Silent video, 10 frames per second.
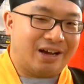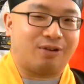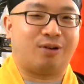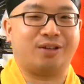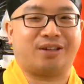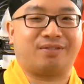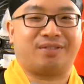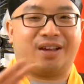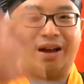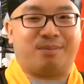I don't want the
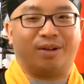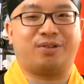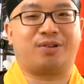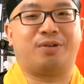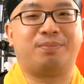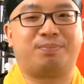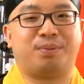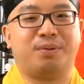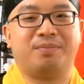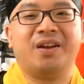camera to go
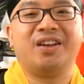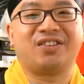boom.